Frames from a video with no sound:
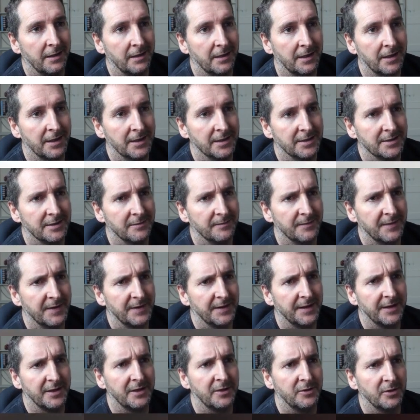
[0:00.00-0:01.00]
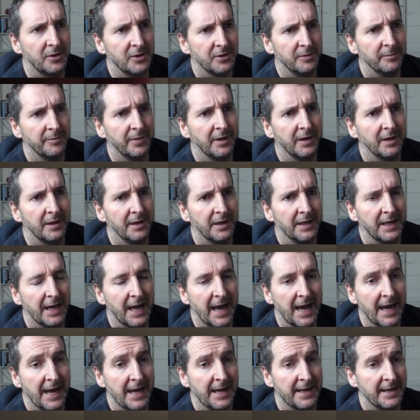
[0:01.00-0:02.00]
it's something that you could buy,
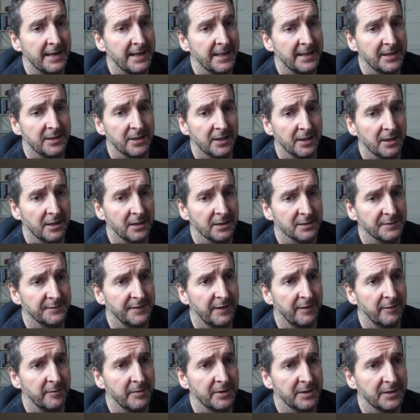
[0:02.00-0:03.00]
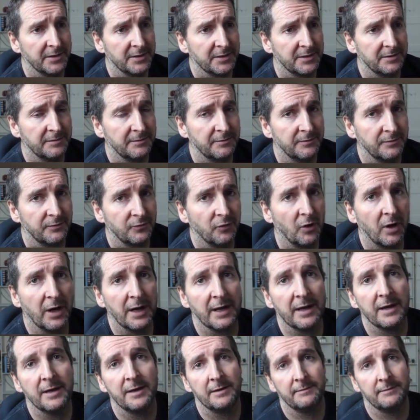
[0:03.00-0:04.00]
and it doesn't cost very much. Right.